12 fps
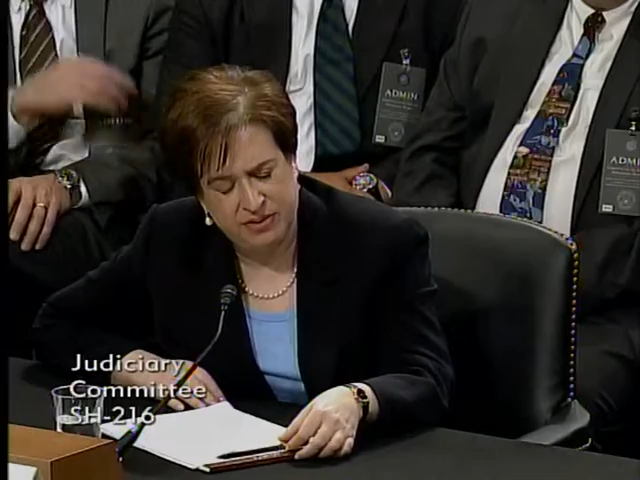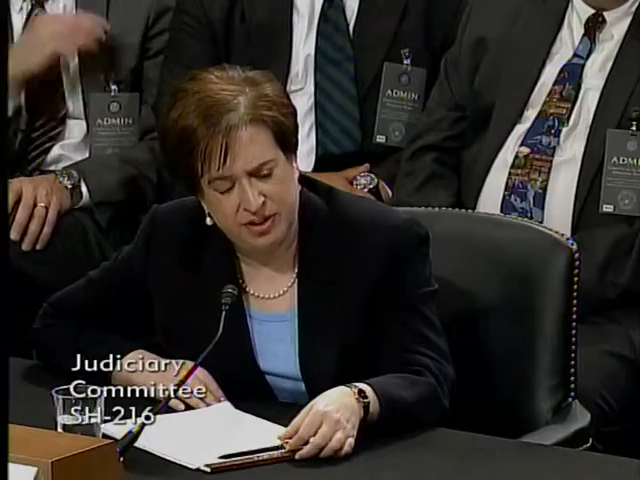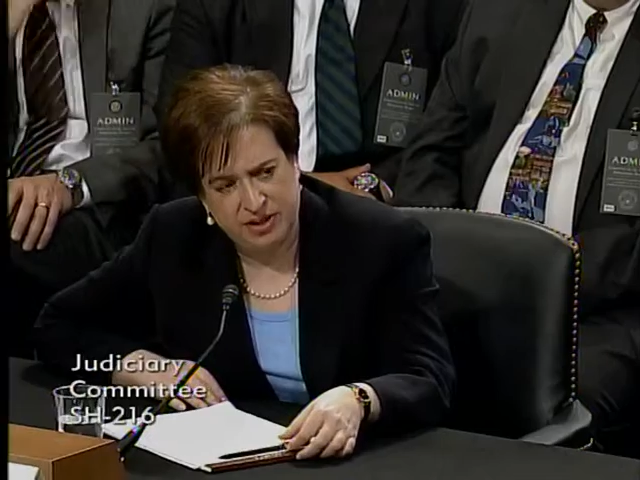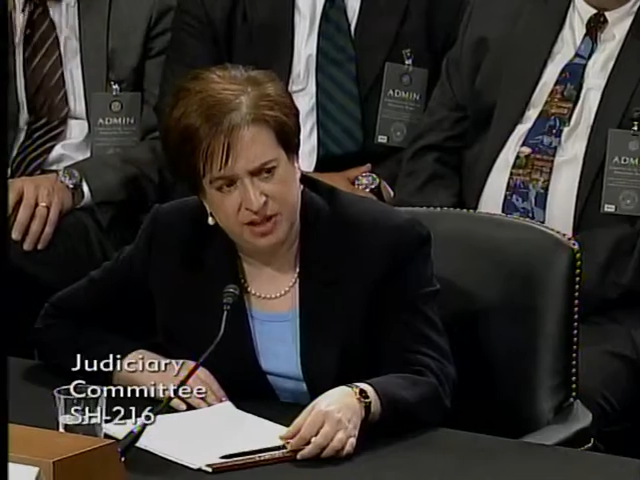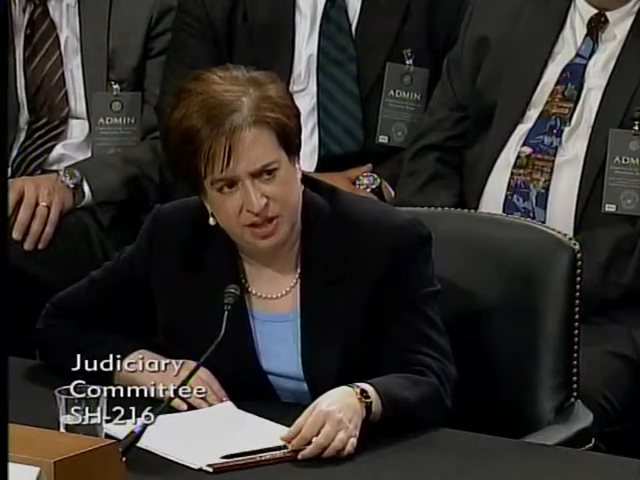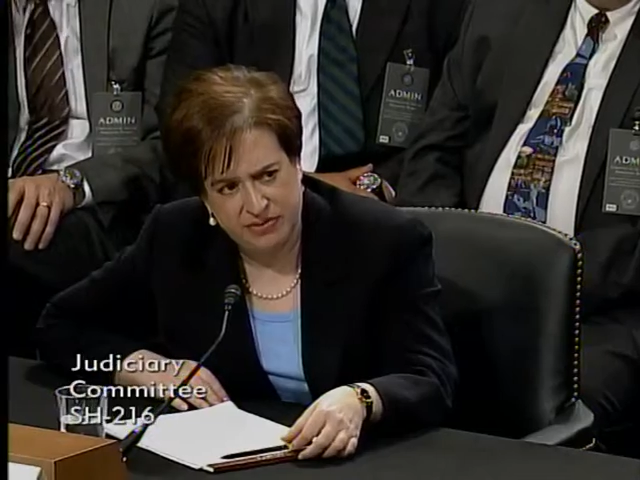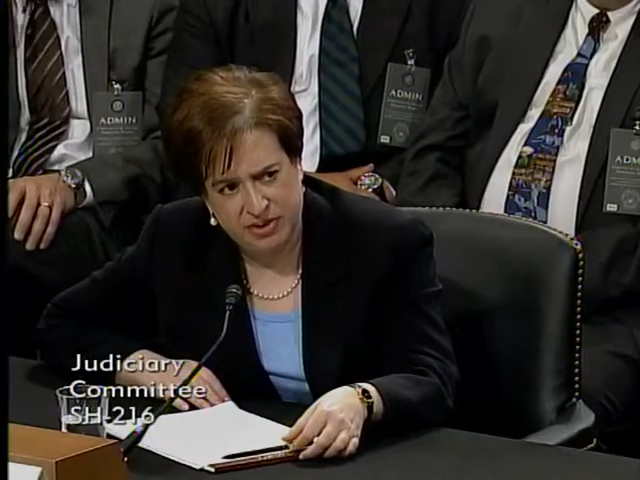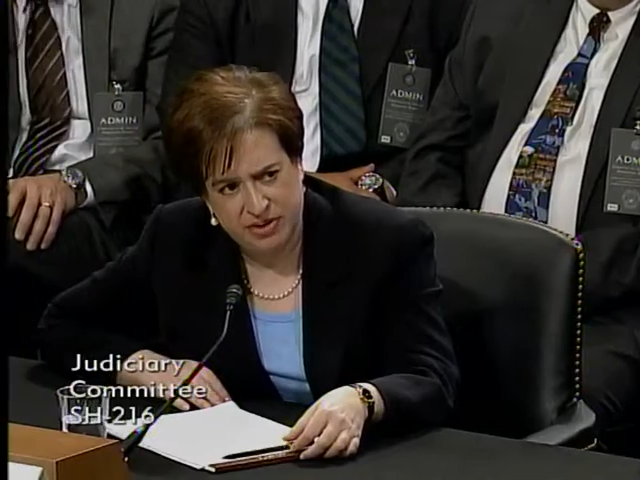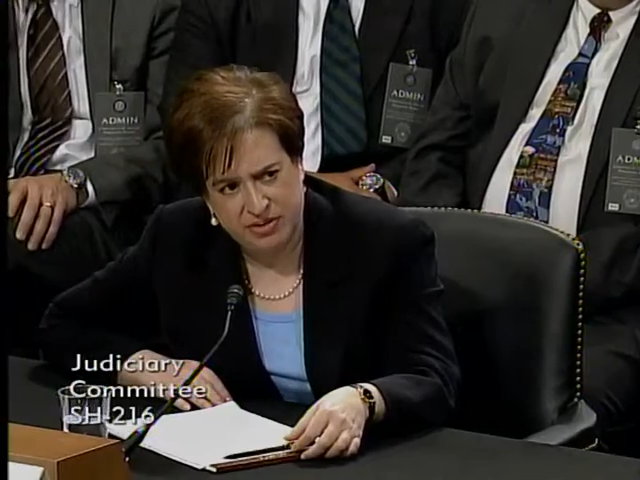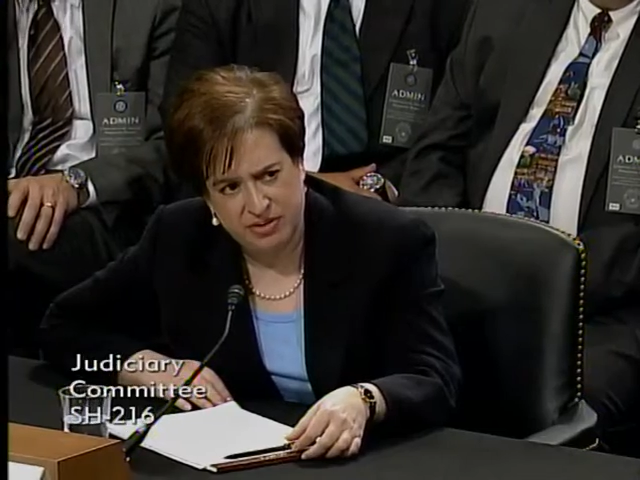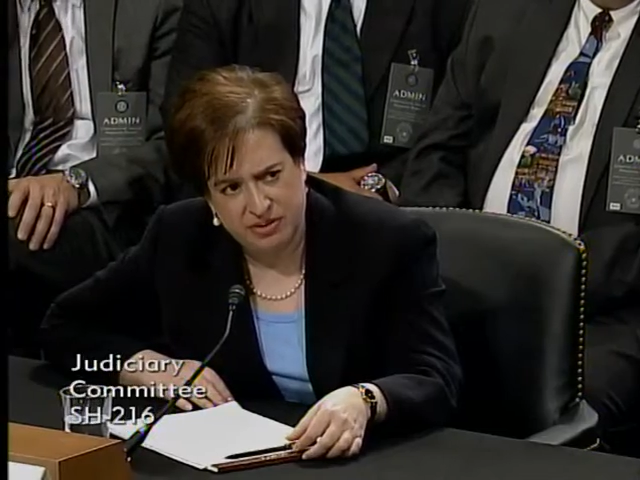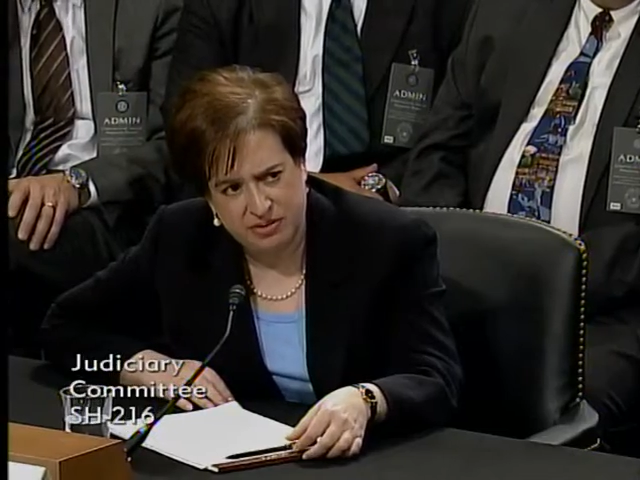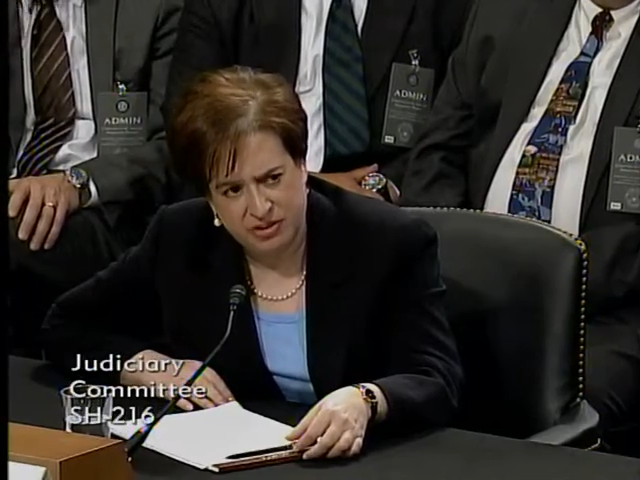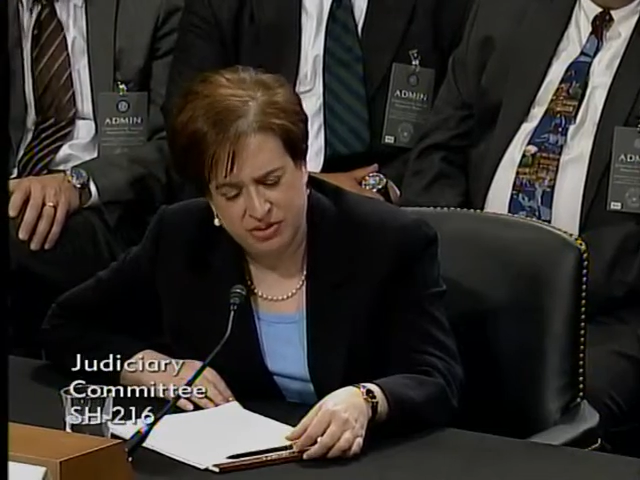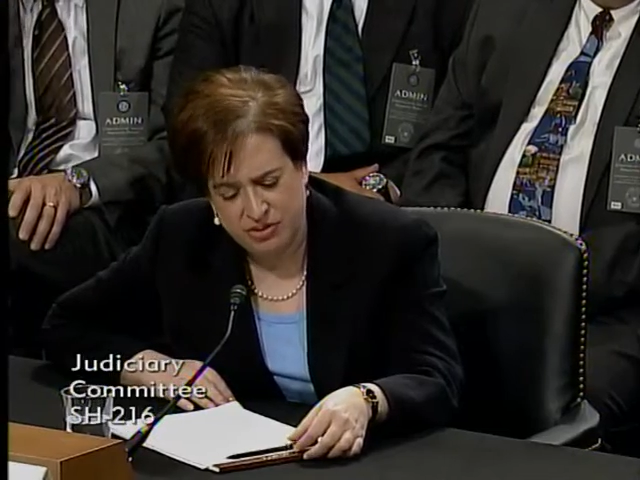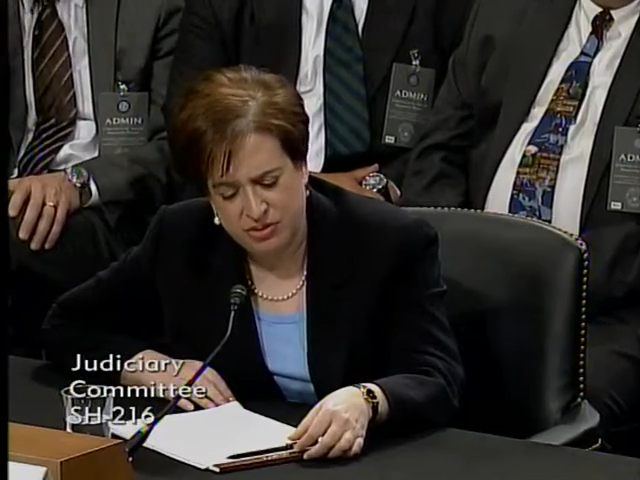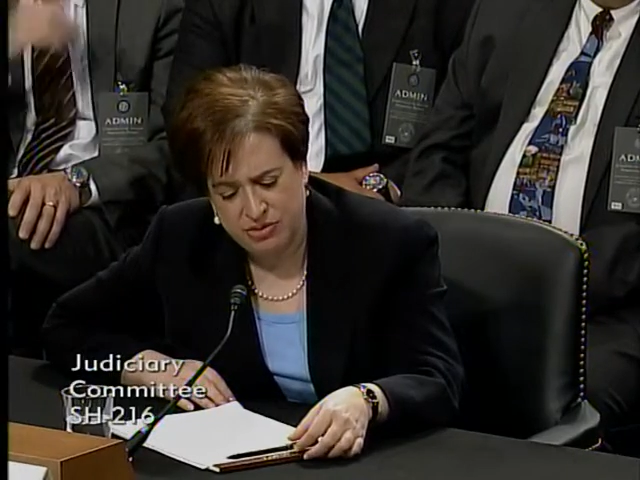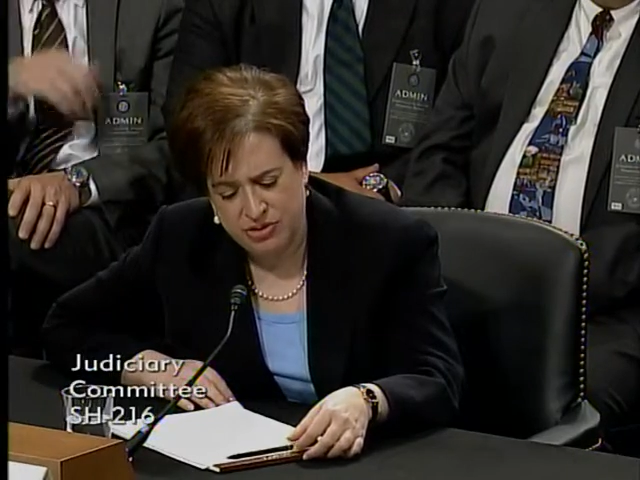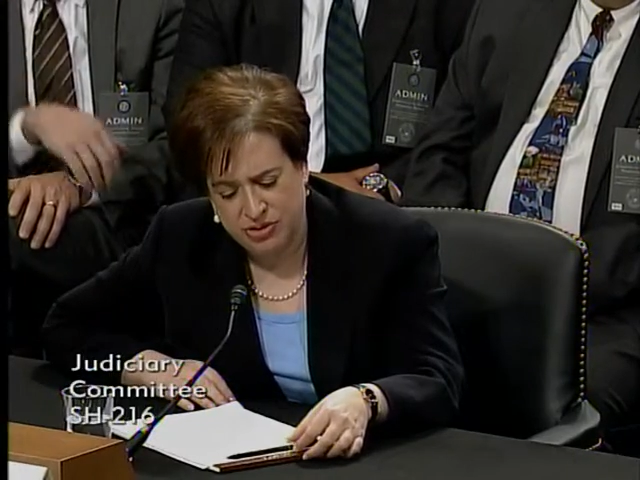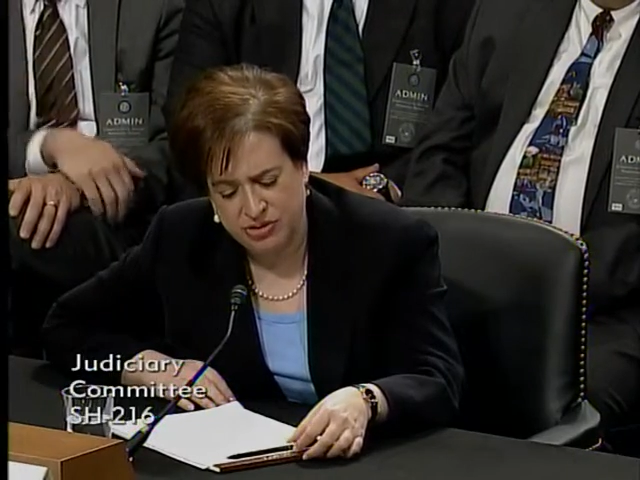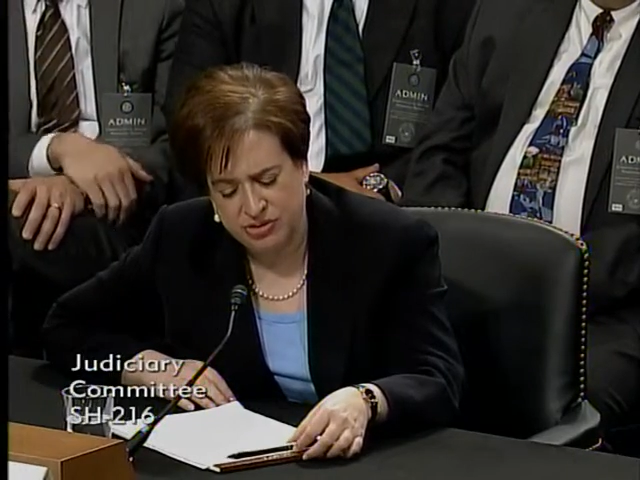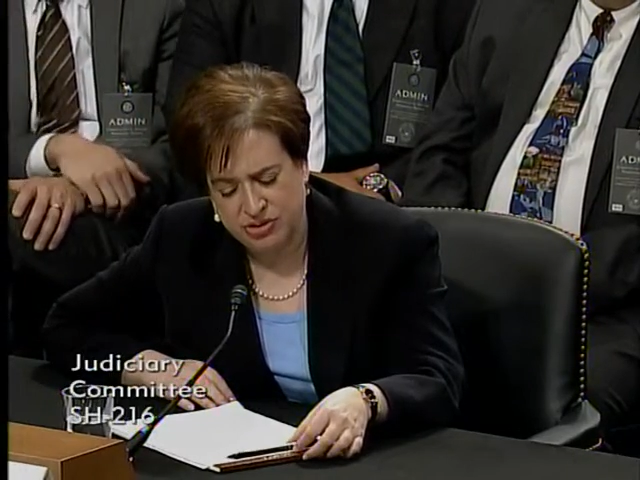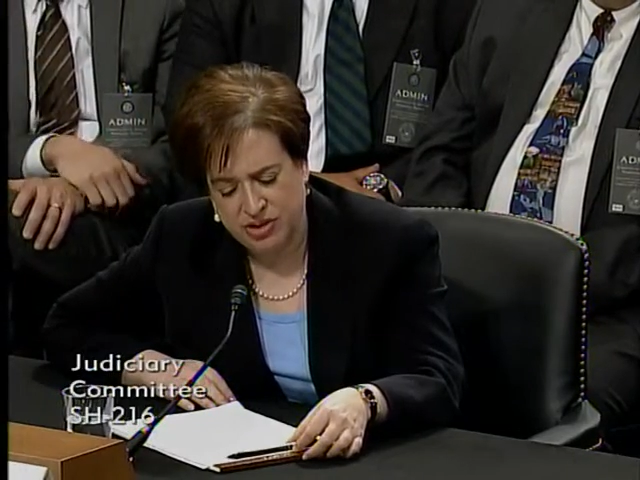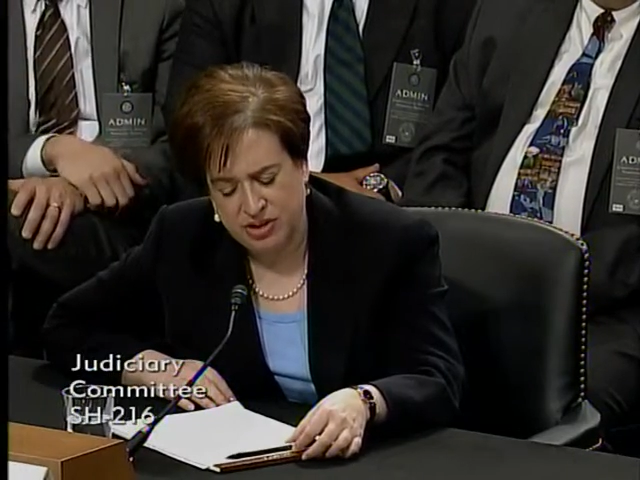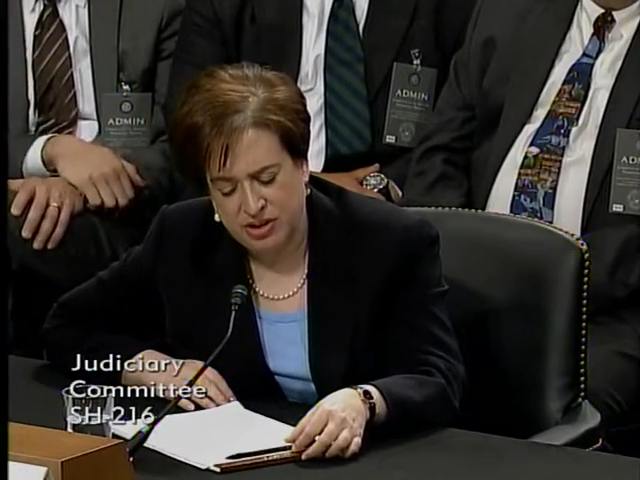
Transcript: that confidence in our institutions